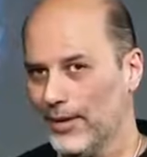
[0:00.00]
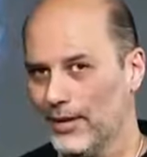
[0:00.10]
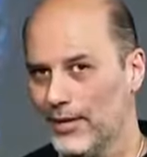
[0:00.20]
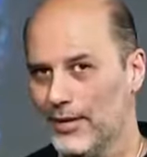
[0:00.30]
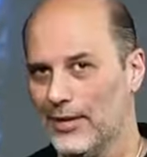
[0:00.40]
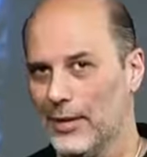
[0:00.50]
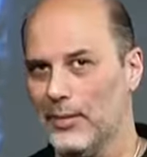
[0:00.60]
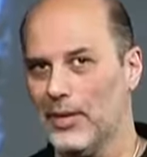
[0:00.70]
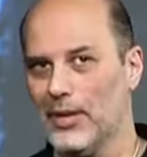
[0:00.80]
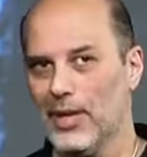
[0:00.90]
It's just a
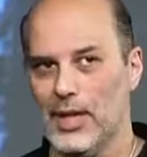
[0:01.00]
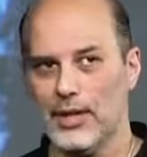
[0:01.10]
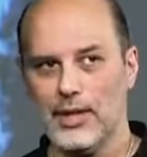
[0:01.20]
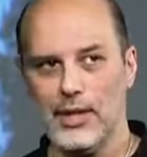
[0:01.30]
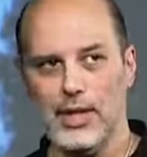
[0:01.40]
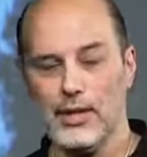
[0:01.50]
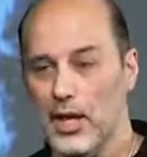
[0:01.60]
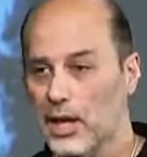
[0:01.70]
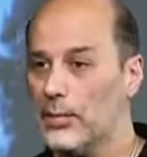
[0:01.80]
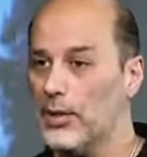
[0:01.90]
simple, actually,
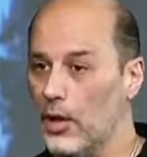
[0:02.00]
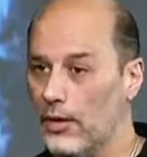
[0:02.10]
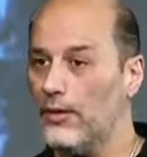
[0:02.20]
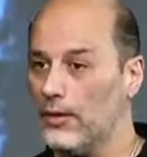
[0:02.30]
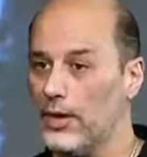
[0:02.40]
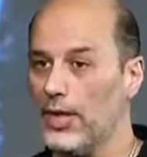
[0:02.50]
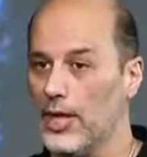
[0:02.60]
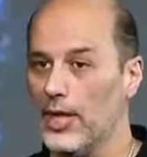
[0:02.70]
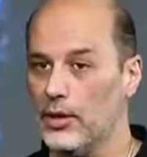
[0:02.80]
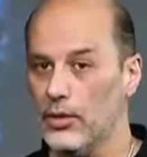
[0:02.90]
acknowledgement of,
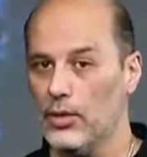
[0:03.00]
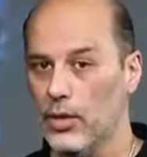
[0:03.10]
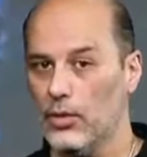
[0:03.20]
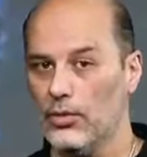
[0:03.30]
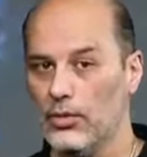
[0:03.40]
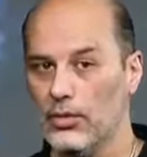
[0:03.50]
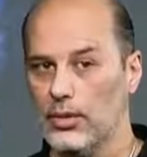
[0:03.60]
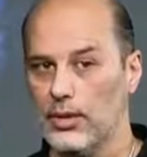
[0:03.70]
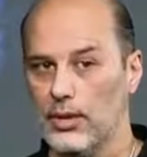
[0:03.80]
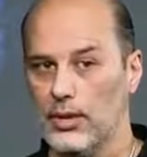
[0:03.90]
again, your own